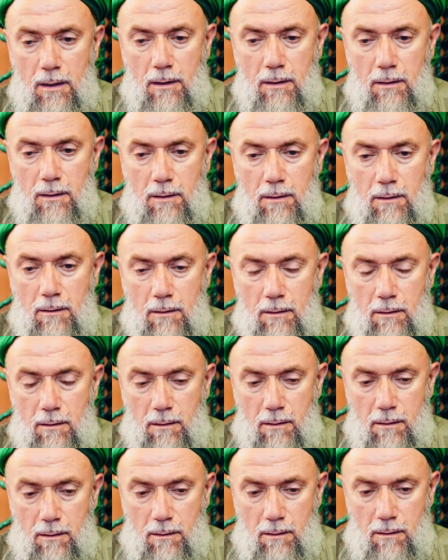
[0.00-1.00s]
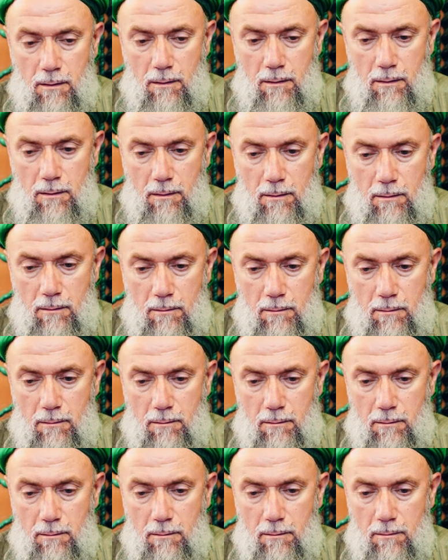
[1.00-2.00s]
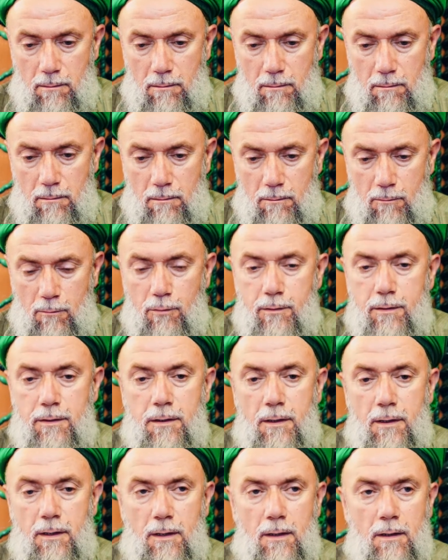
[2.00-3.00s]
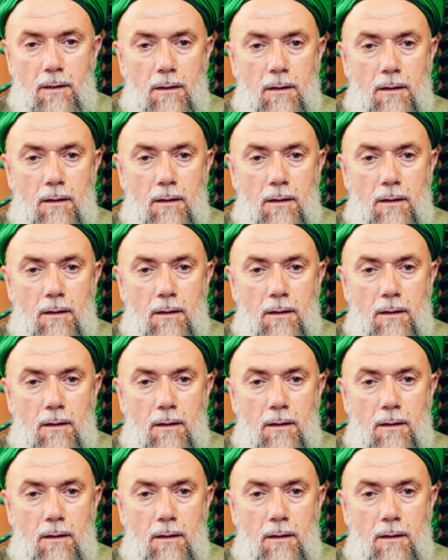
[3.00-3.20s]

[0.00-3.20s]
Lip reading: good thing.